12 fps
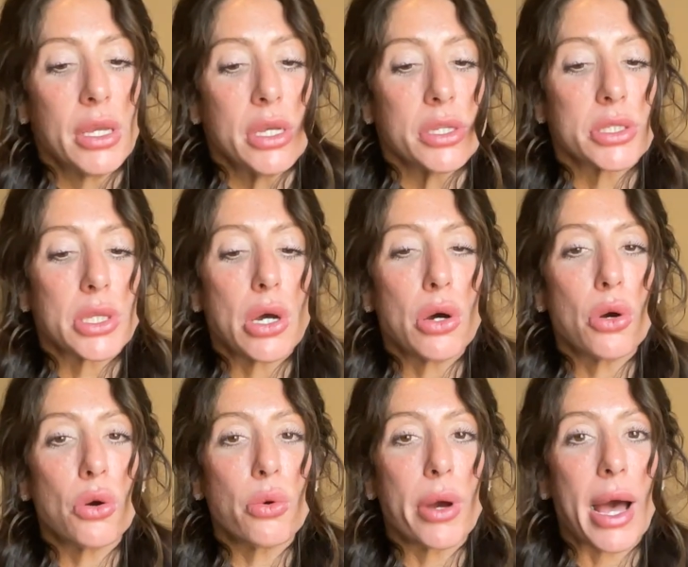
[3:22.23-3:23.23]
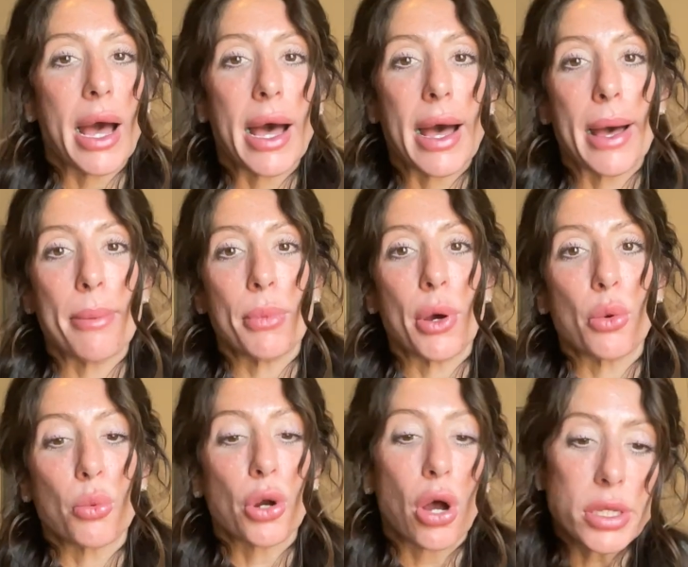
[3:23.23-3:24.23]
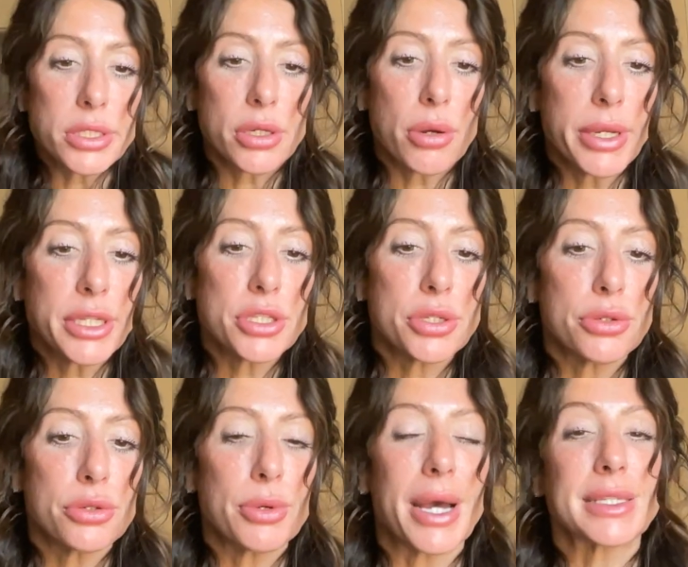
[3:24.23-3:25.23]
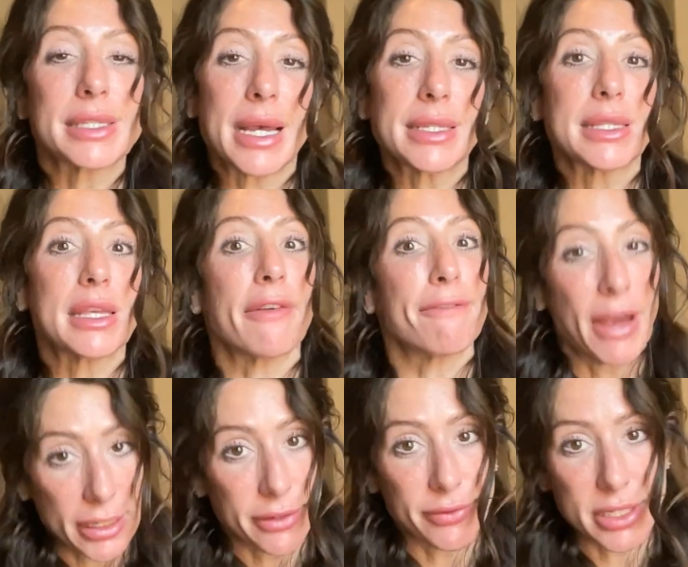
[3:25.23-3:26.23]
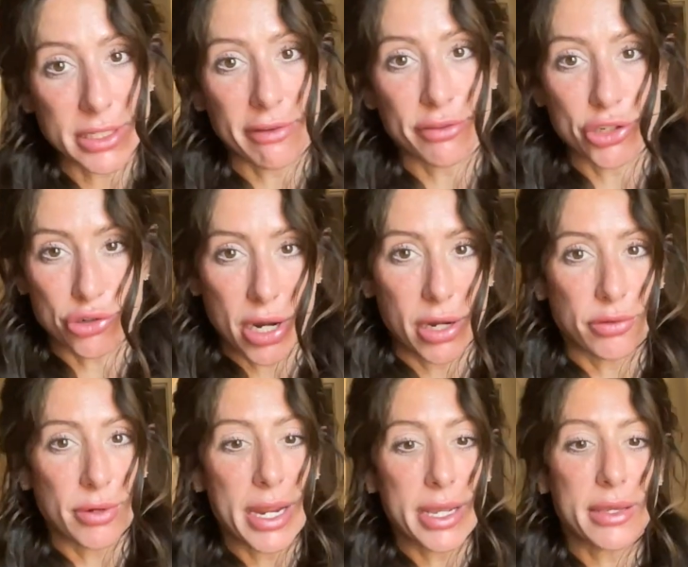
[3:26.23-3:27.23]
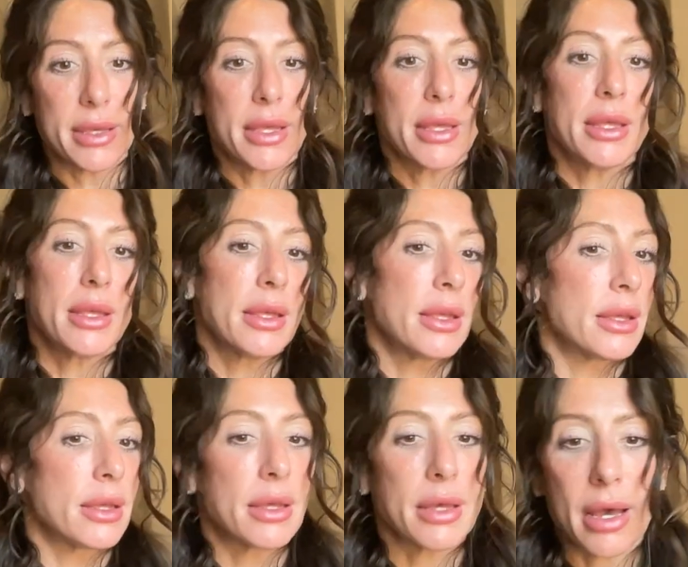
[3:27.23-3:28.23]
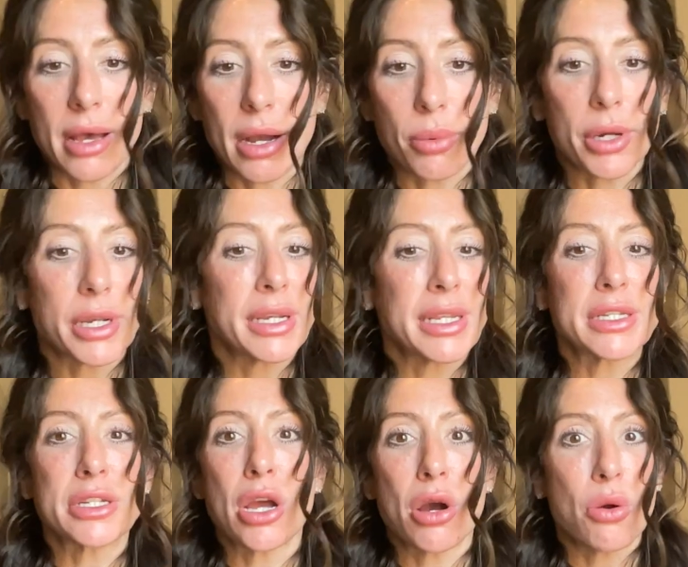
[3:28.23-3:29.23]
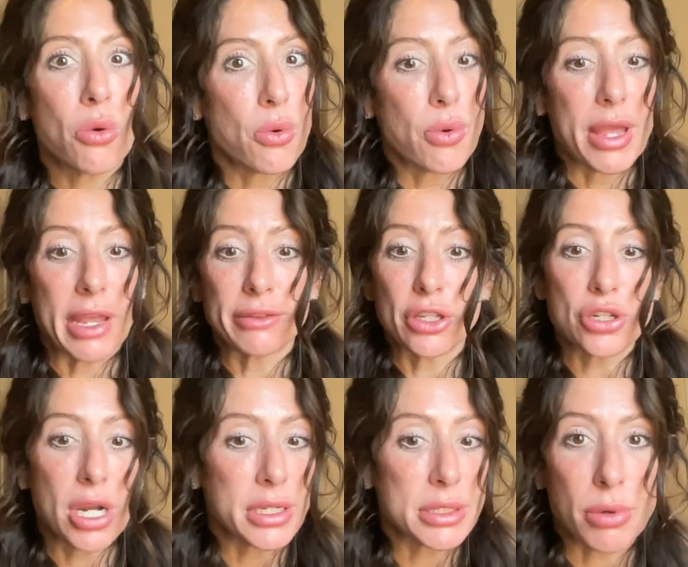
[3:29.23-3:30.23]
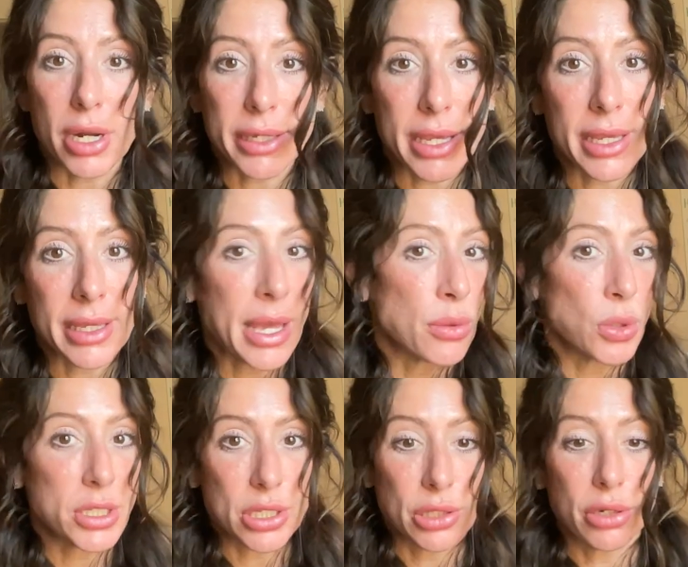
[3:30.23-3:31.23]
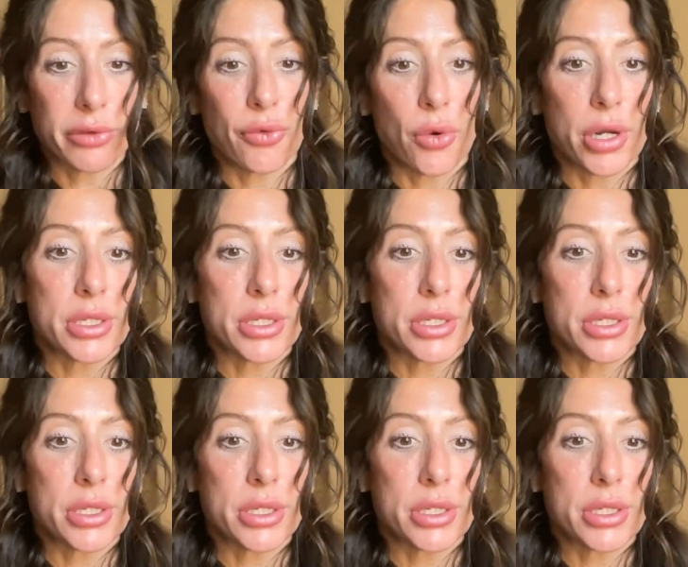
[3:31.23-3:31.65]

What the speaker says: So we're also going to assess the effectiveness of the drug, right? We're going to need to know if the drug is working and what to look for.